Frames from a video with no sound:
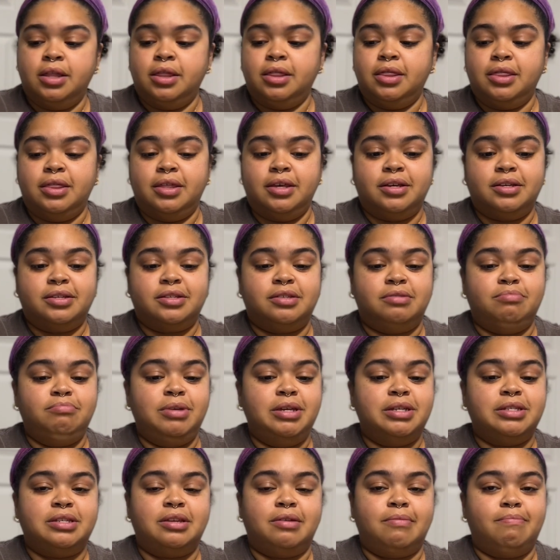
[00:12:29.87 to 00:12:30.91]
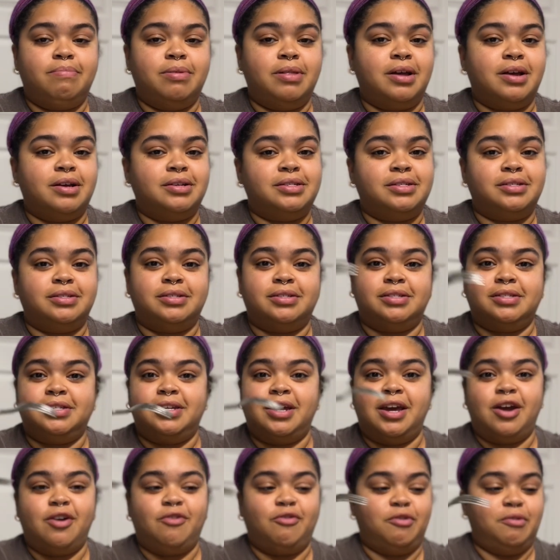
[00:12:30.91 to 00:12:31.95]
This mise en place is
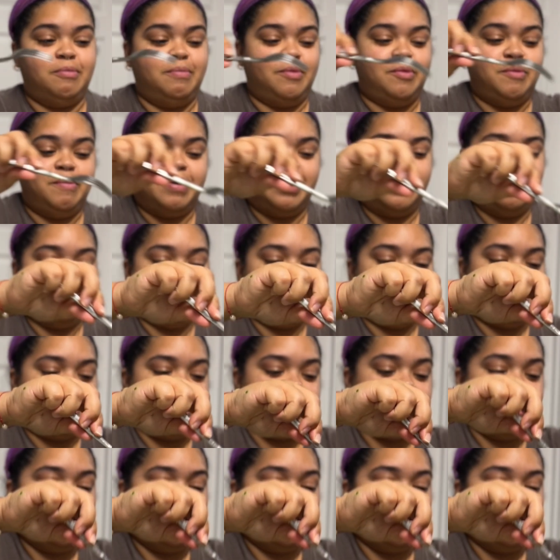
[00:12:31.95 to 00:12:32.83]
terrible, by the way.